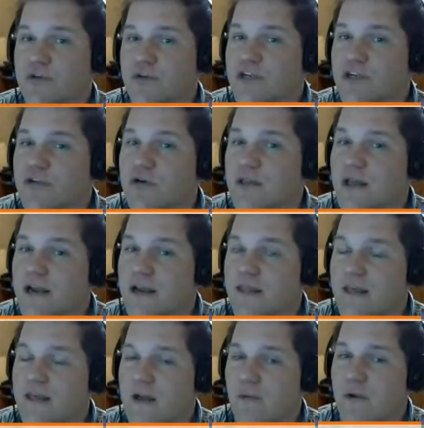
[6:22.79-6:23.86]
You can do a lot of
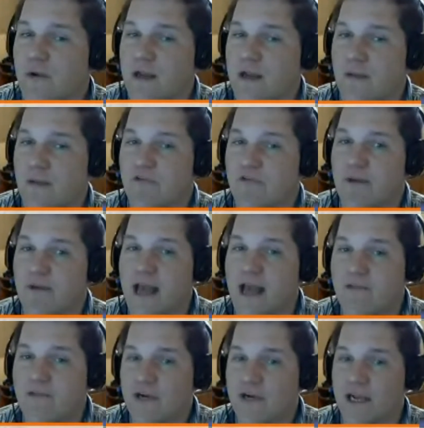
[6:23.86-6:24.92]
that when it comes from an
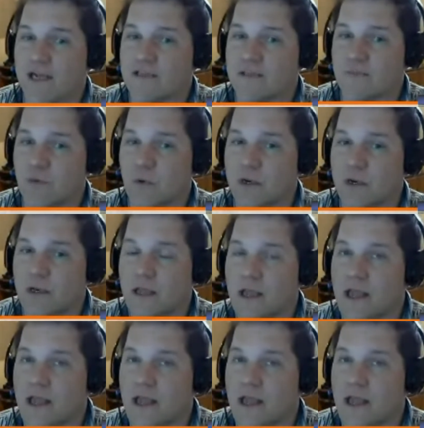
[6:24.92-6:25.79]
advertising point,